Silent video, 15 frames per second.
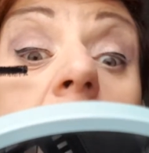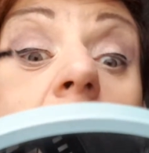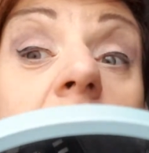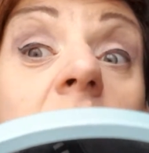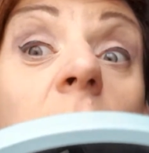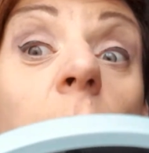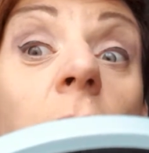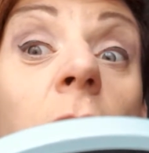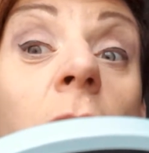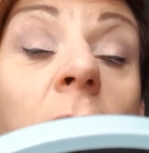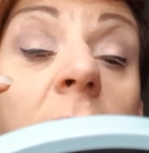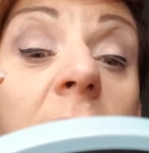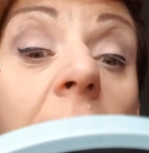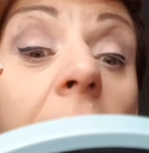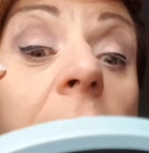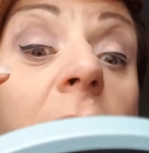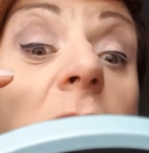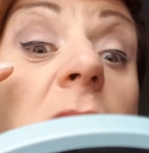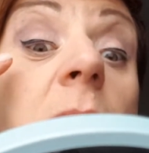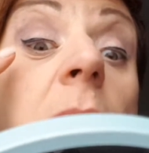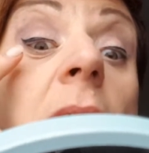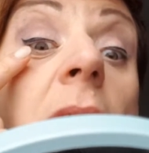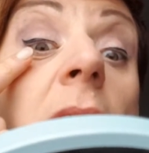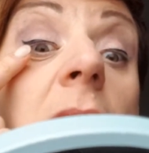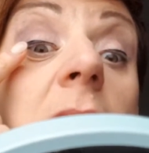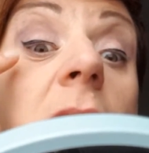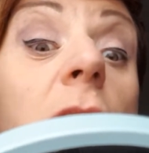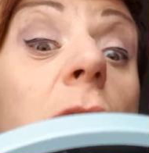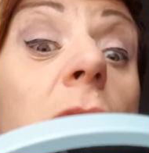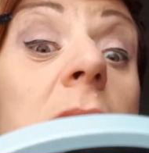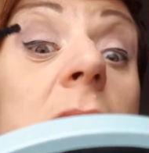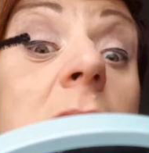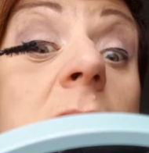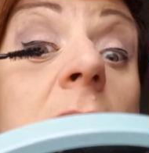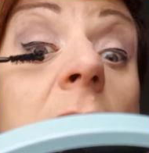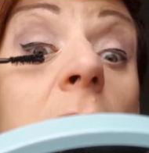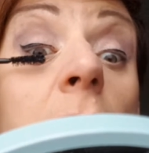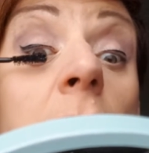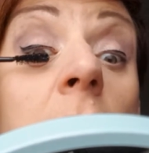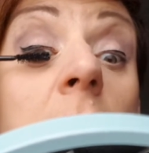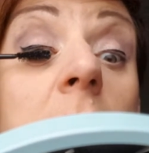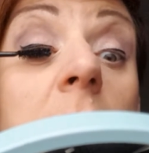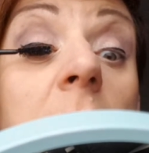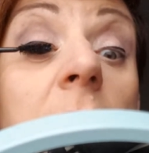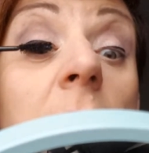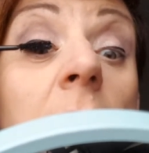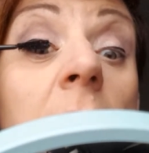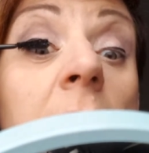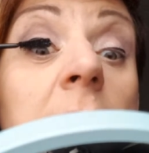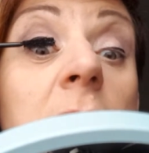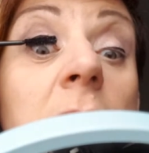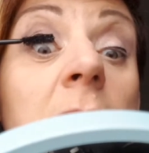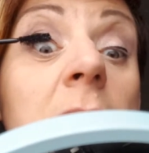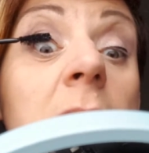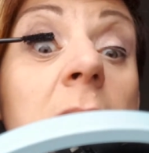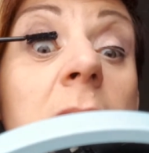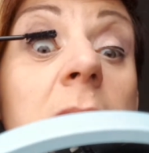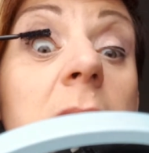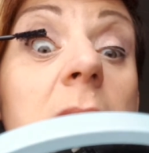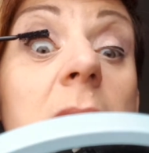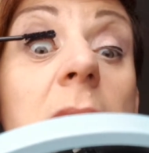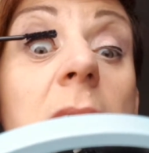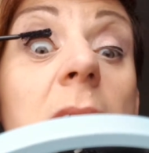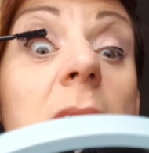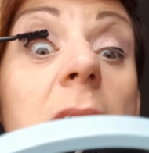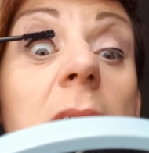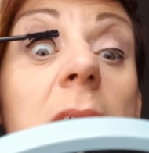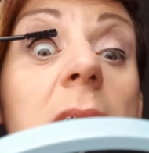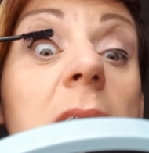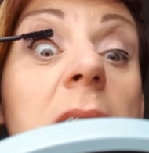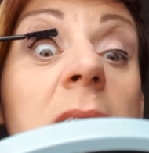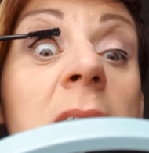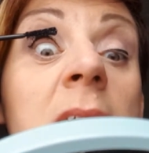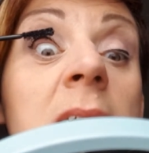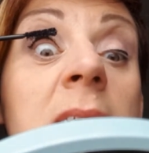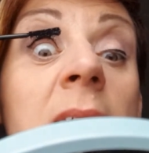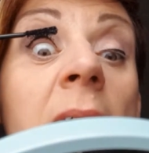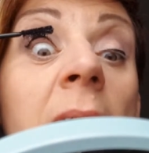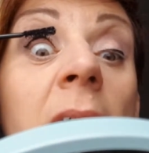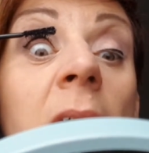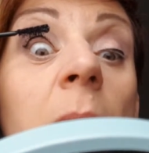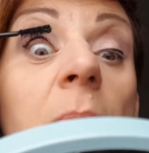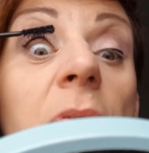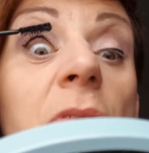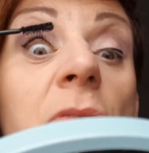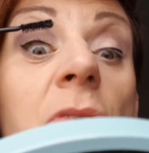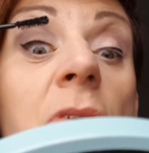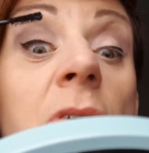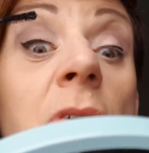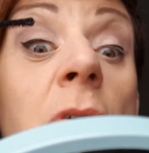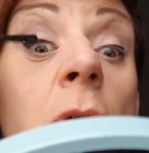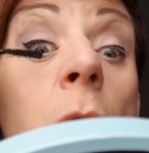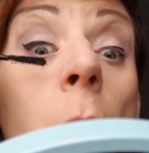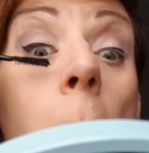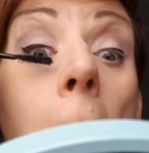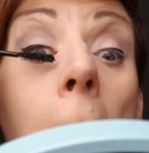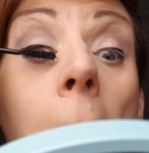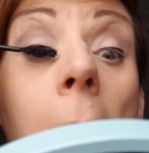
So you want to look down into the mirror so that you can see the roots of your lashes, zigzag up through.